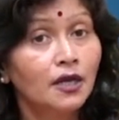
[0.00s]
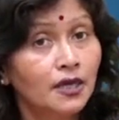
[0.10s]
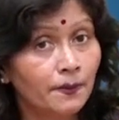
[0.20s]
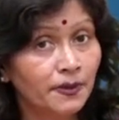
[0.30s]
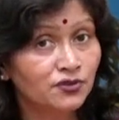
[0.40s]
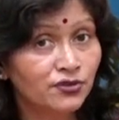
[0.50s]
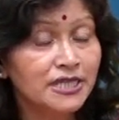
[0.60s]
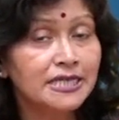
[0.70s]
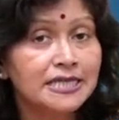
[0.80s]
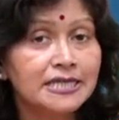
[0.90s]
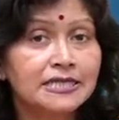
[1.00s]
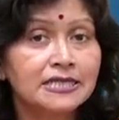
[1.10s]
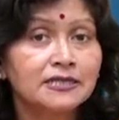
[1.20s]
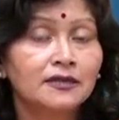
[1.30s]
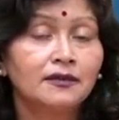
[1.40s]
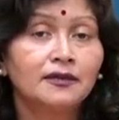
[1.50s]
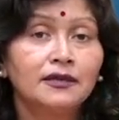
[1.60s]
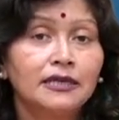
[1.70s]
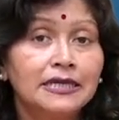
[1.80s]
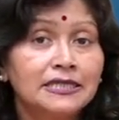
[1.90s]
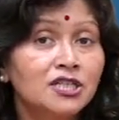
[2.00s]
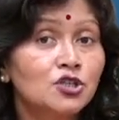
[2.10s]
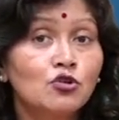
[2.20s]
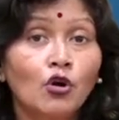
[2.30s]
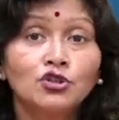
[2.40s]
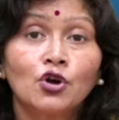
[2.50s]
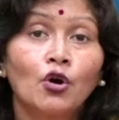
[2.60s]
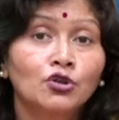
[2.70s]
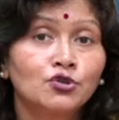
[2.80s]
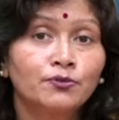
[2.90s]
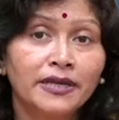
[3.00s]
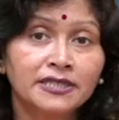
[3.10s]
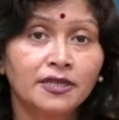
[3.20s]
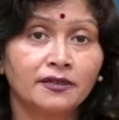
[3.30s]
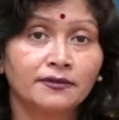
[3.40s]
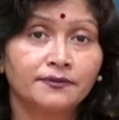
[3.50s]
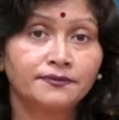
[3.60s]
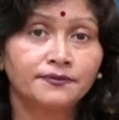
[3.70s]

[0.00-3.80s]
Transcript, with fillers: Number three is it is not automatic.